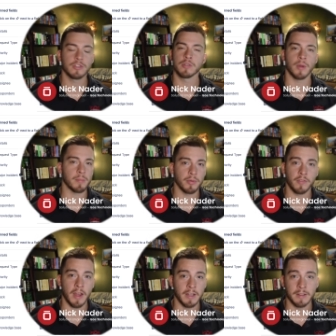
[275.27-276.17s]
Do you mind
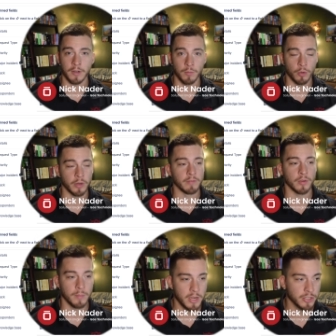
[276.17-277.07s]
providing a little more
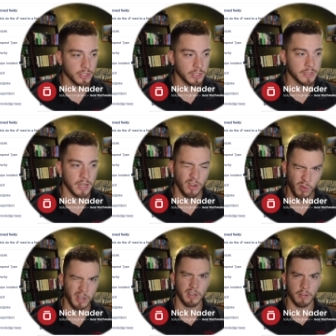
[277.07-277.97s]
information? It's not
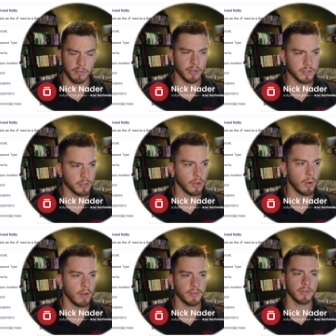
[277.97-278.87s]
quite enough for us to go
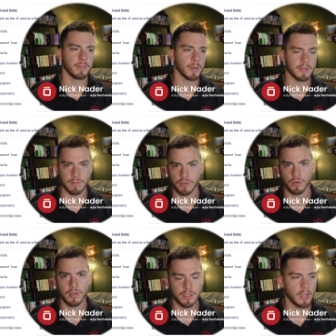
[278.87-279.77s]
off of. Maybe some
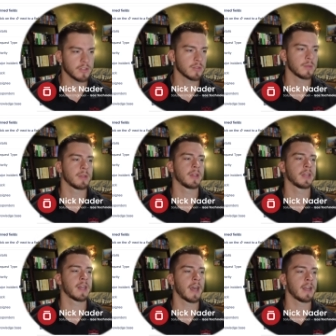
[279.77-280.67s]
screenshots or something
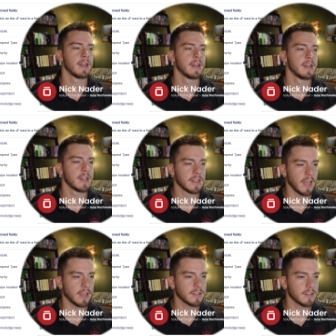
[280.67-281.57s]
like that."
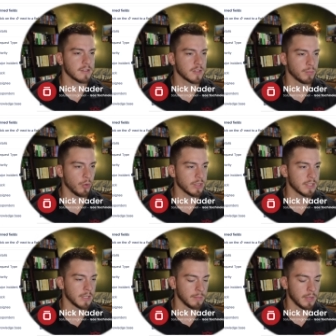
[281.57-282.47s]
Thanks, support
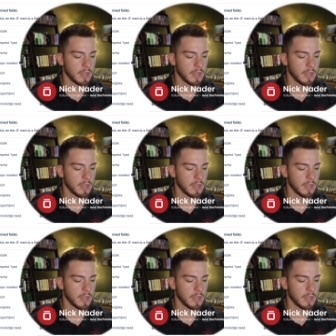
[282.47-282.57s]
team.